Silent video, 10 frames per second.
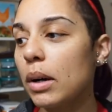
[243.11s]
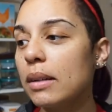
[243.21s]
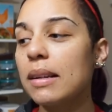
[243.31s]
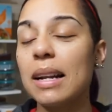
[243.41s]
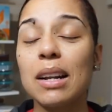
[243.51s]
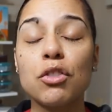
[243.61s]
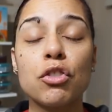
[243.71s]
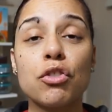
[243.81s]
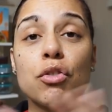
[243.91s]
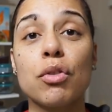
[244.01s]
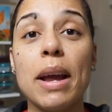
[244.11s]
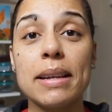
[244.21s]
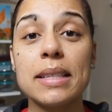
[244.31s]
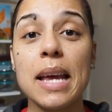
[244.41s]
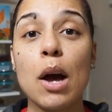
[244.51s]
Words cannot
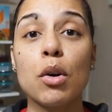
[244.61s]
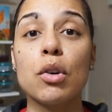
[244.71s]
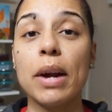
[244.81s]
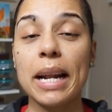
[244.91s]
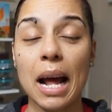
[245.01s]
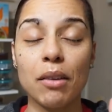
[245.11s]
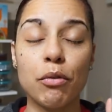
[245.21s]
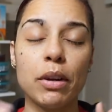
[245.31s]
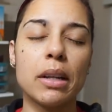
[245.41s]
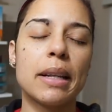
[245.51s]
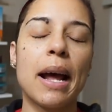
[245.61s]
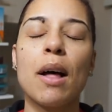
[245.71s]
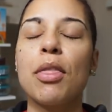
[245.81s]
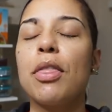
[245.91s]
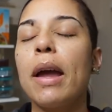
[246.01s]
stress how great I feel and
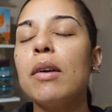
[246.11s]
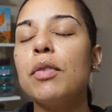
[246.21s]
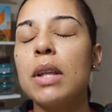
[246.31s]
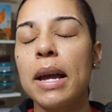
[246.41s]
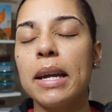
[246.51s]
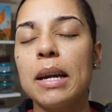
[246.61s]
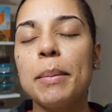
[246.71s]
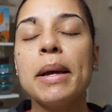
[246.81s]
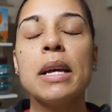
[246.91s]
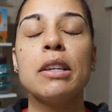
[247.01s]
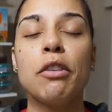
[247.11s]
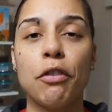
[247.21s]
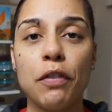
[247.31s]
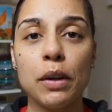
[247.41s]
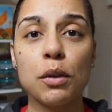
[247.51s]
how thankful I am to
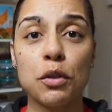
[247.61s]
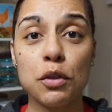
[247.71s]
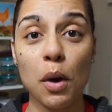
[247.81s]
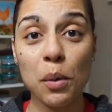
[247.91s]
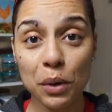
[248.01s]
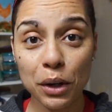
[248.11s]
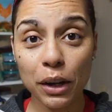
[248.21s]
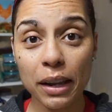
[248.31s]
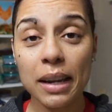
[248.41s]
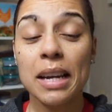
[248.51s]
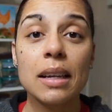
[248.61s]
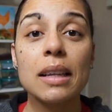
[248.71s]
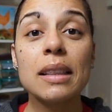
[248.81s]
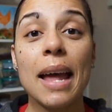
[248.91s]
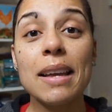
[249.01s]
feel so good.
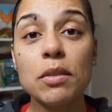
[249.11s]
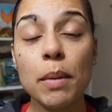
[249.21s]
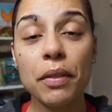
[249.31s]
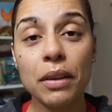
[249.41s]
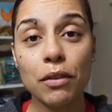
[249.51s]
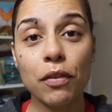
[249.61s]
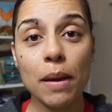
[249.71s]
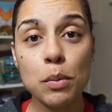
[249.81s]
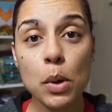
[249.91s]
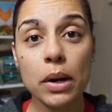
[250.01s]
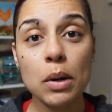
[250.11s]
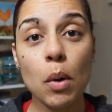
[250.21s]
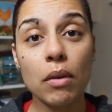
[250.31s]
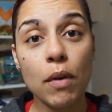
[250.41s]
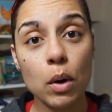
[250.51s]
Last month in February,
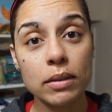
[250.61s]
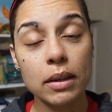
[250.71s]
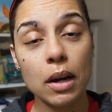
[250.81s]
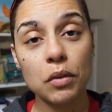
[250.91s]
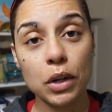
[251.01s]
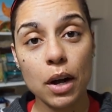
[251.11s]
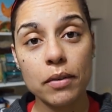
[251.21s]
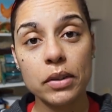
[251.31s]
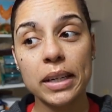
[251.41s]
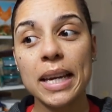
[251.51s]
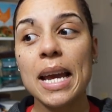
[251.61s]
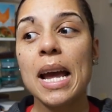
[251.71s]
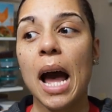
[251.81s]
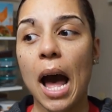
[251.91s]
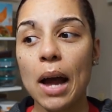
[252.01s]
while focusing on recovery,
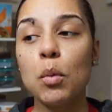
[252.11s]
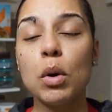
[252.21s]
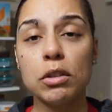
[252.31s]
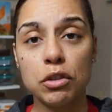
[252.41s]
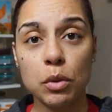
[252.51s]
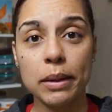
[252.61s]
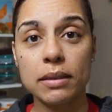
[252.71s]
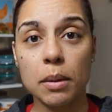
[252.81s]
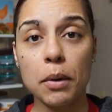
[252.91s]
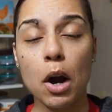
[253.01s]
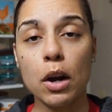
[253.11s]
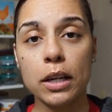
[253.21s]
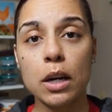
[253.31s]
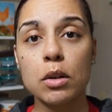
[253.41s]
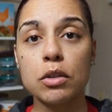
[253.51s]
I was doing some
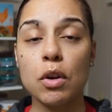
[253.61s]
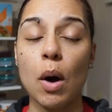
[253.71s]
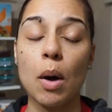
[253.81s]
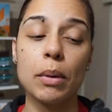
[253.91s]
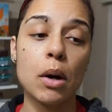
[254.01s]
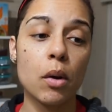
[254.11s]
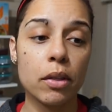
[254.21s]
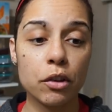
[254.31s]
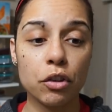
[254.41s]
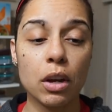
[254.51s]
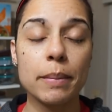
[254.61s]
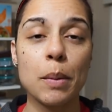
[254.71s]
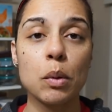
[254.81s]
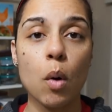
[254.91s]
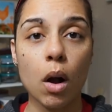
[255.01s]
cardio. So I would go to the gym,
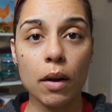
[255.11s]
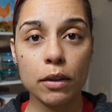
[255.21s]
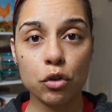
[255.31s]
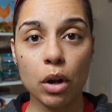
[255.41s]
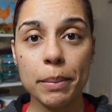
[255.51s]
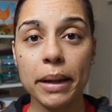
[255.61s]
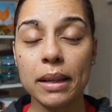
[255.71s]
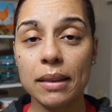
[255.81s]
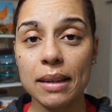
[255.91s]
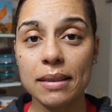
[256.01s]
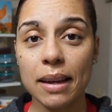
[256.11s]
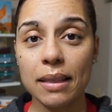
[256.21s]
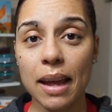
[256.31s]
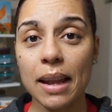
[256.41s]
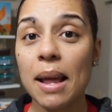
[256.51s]
I would walk on the treadmill and things
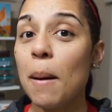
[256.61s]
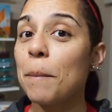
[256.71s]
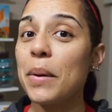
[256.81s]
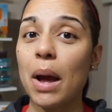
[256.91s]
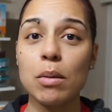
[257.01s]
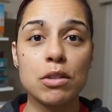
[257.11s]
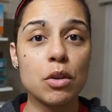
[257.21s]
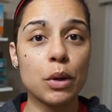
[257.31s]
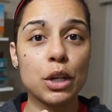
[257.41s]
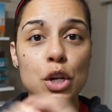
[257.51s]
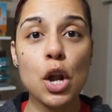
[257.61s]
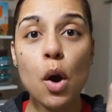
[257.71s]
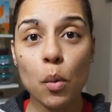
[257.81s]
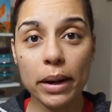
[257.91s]
like that, but I was doing no